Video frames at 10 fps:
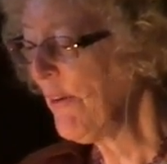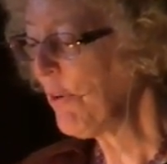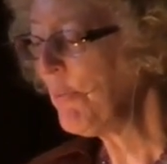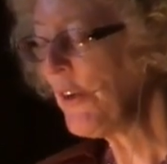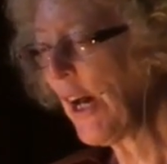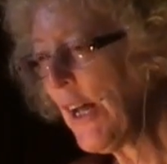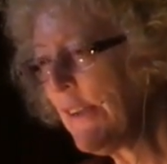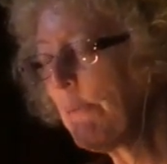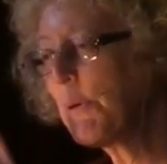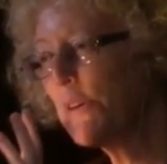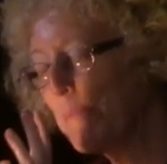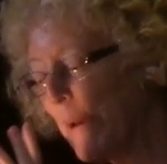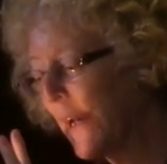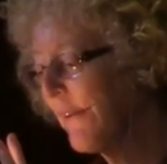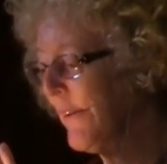From John's
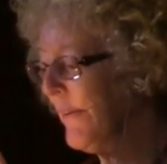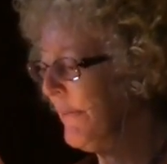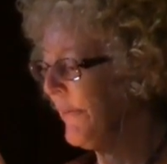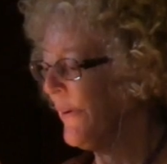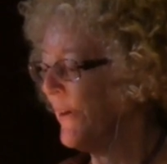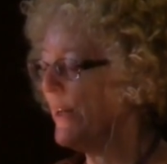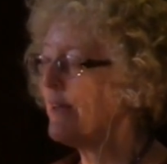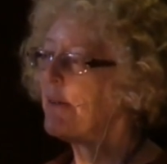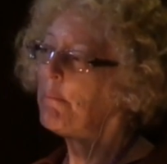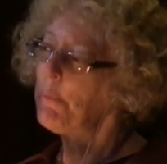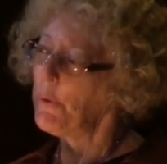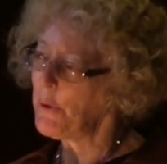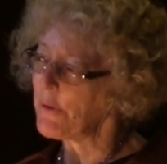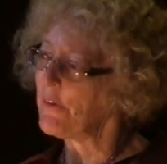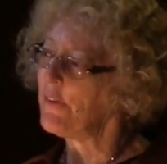perspective, it is
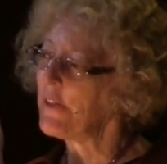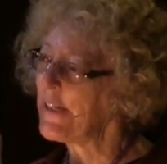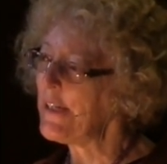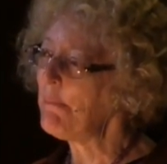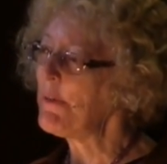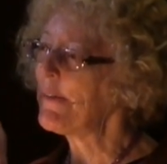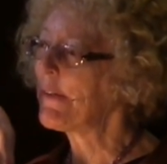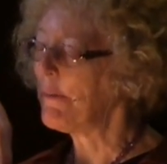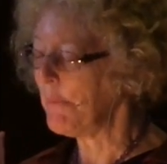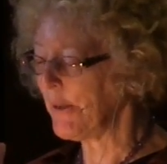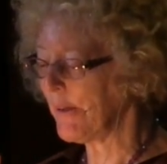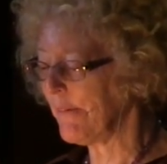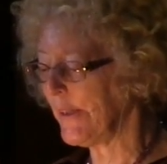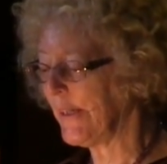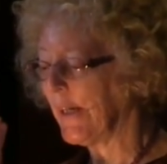important to keep his
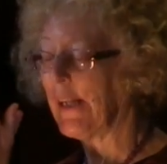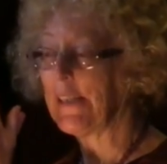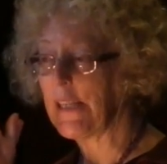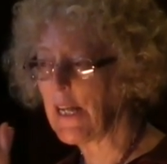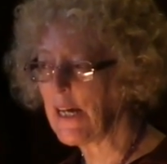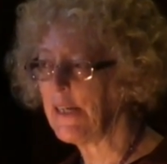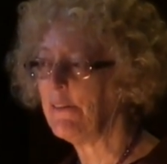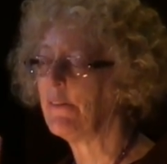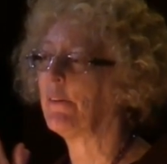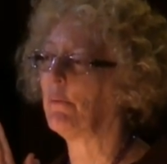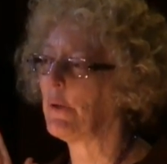community aligned